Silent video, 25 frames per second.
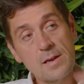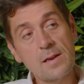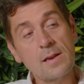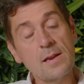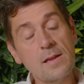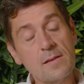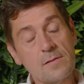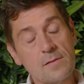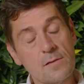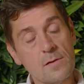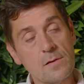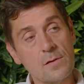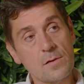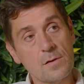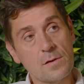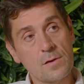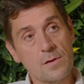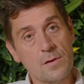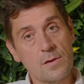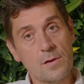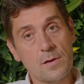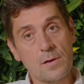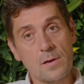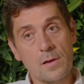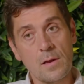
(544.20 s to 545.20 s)
need to look
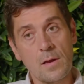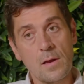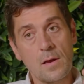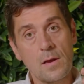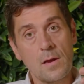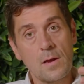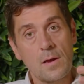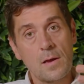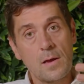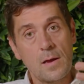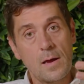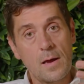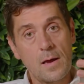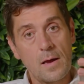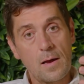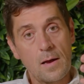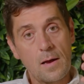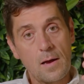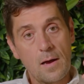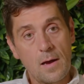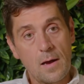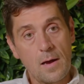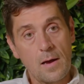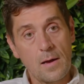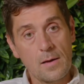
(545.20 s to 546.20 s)
at
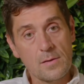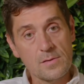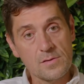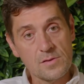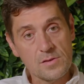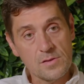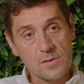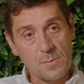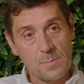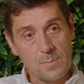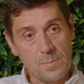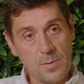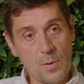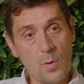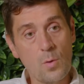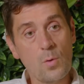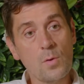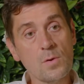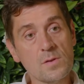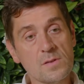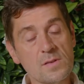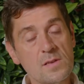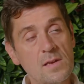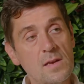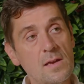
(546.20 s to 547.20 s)

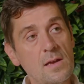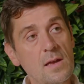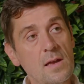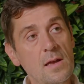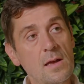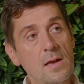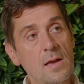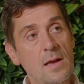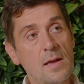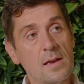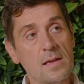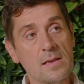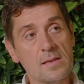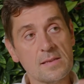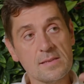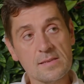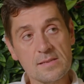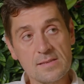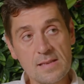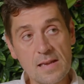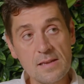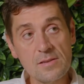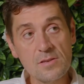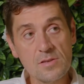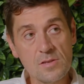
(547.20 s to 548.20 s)
supporting and
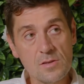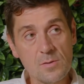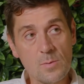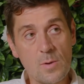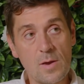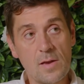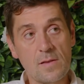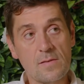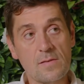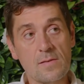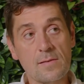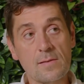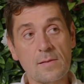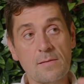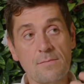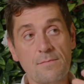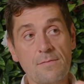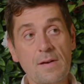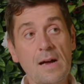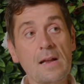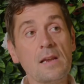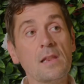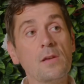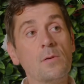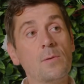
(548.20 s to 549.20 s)
accentuating the
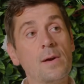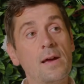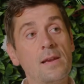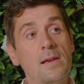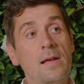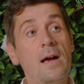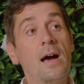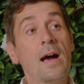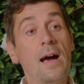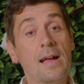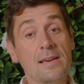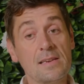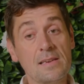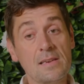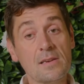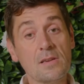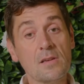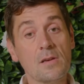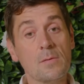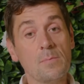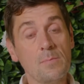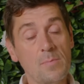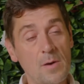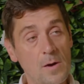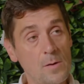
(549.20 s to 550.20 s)
value-added
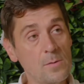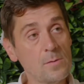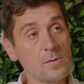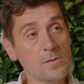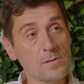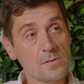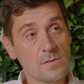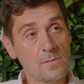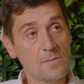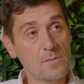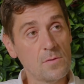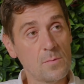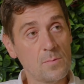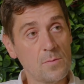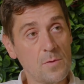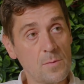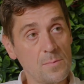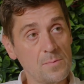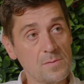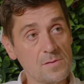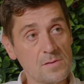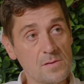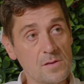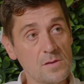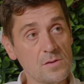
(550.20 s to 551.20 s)
components of your
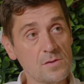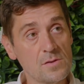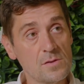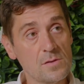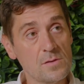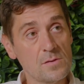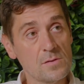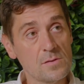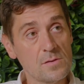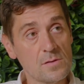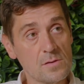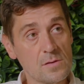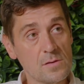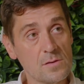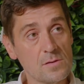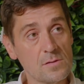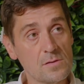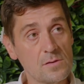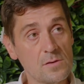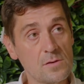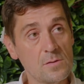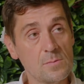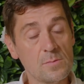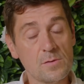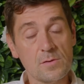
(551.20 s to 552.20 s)
proposition to
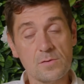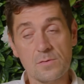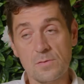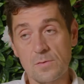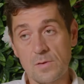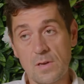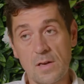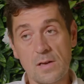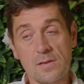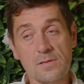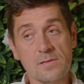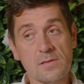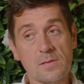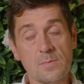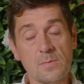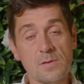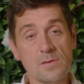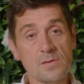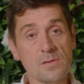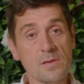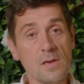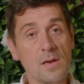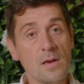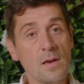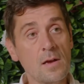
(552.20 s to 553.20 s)
consumers or
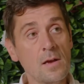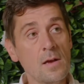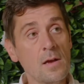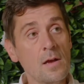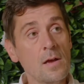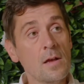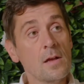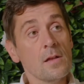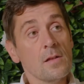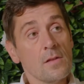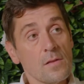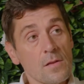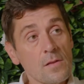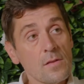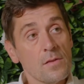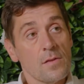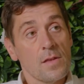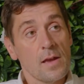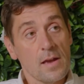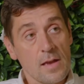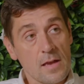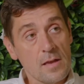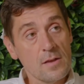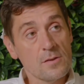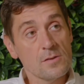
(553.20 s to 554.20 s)
customers
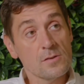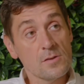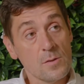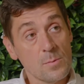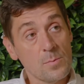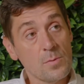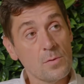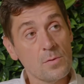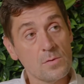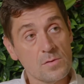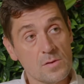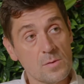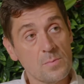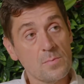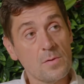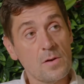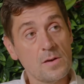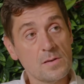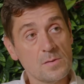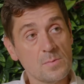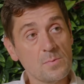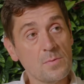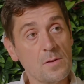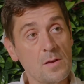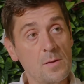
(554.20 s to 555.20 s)
that can support a
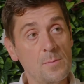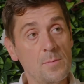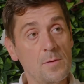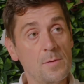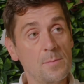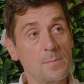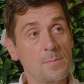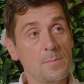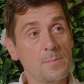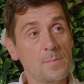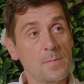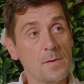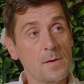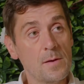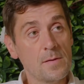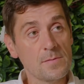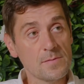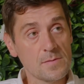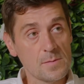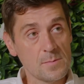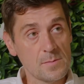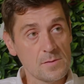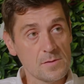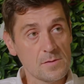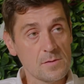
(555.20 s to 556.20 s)
price premium of
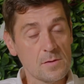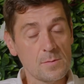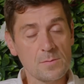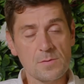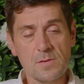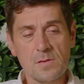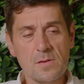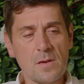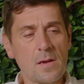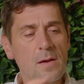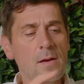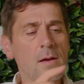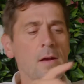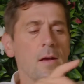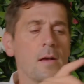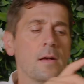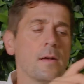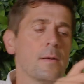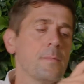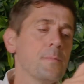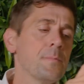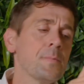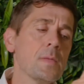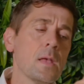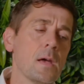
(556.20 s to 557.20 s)
some description.
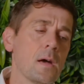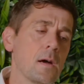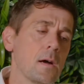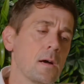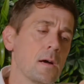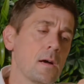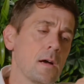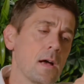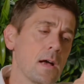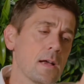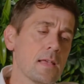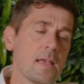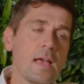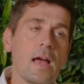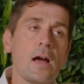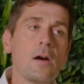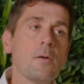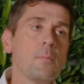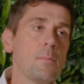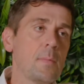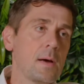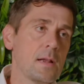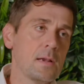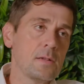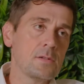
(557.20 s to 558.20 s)

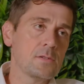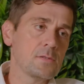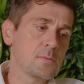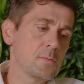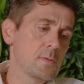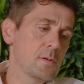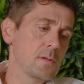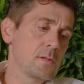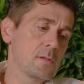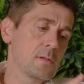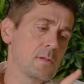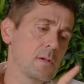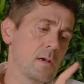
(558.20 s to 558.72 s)
Account management,